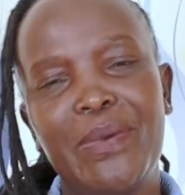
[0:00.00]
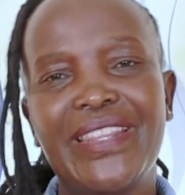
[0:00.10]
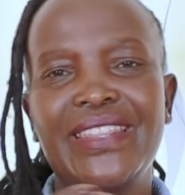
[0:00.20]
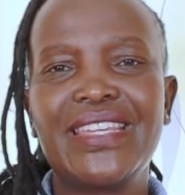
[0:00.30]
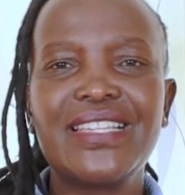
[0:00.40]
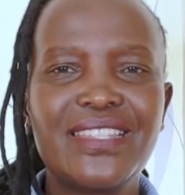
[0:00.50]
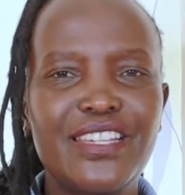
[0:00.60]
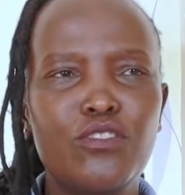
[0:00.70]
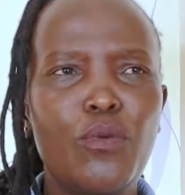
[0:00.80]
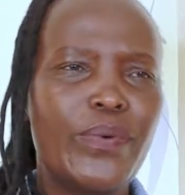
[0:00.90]
but the things
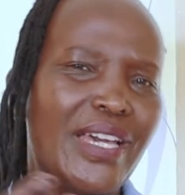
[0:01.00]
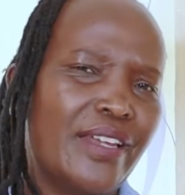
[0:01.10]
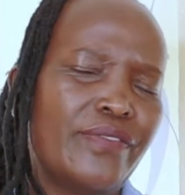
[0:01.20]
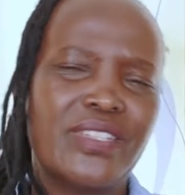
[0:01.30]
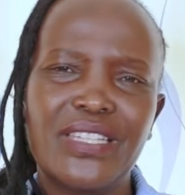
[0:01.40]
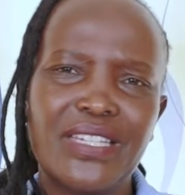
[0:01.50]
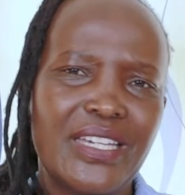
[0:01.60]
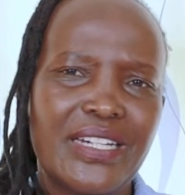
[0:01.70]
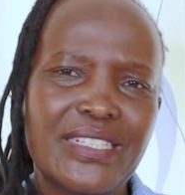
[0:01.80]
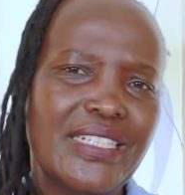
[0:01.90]
they do, we are left
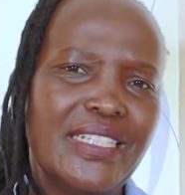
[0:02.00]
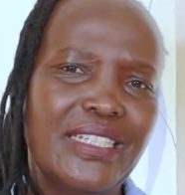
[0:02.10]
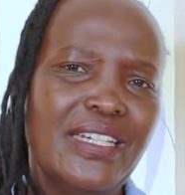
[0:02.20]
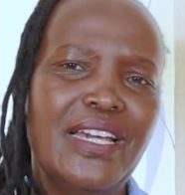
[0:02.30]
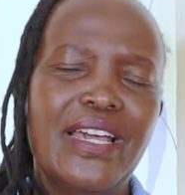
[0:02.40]
thinking, really,